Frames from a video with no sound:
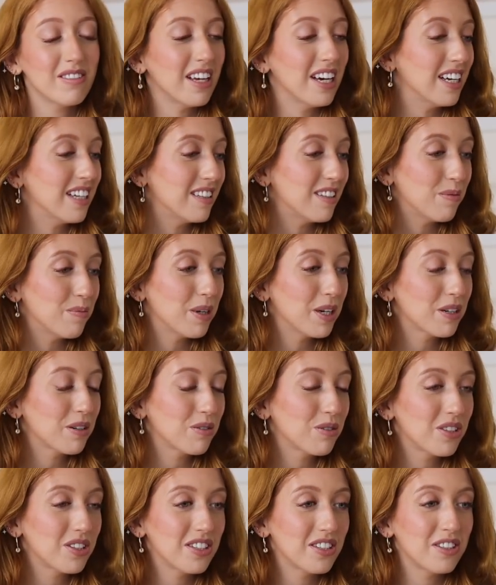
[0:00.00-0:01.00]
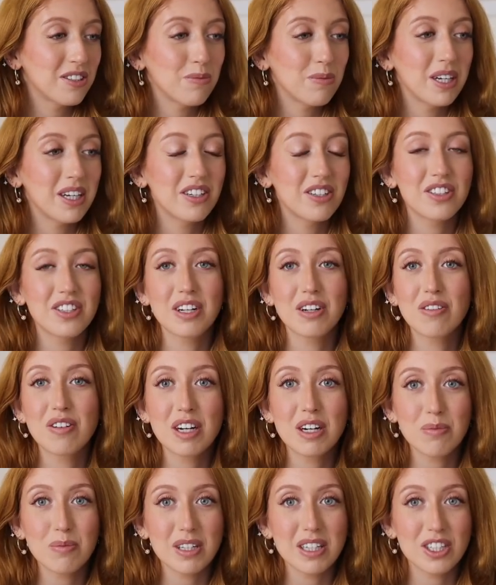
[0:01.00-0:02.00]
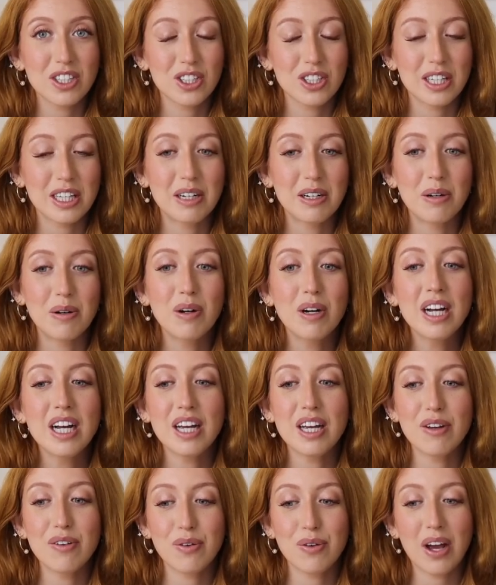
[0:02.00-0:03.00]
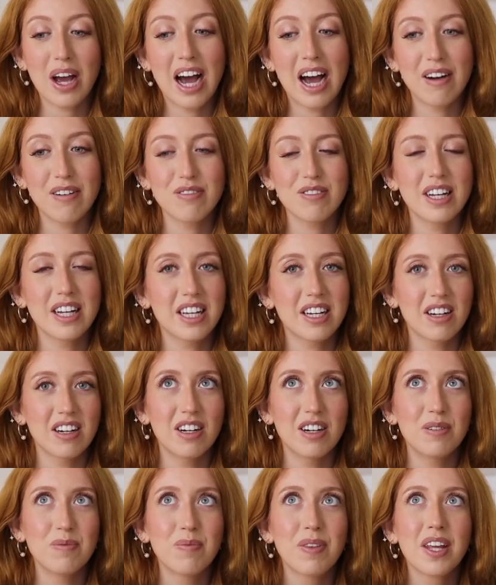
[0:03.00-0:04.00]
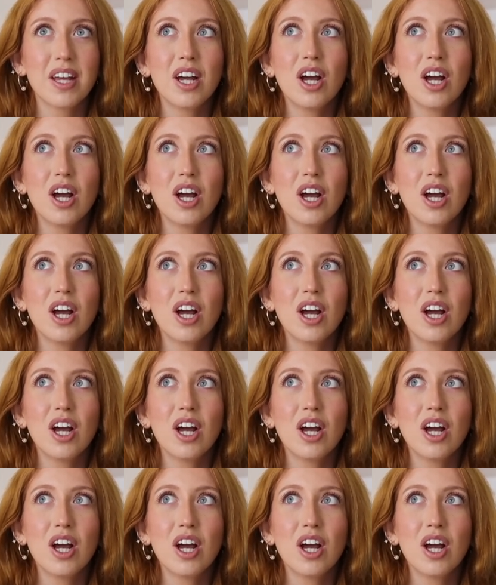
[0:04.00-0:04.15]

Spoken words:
that the medical system here is incredibly slow. If you have like an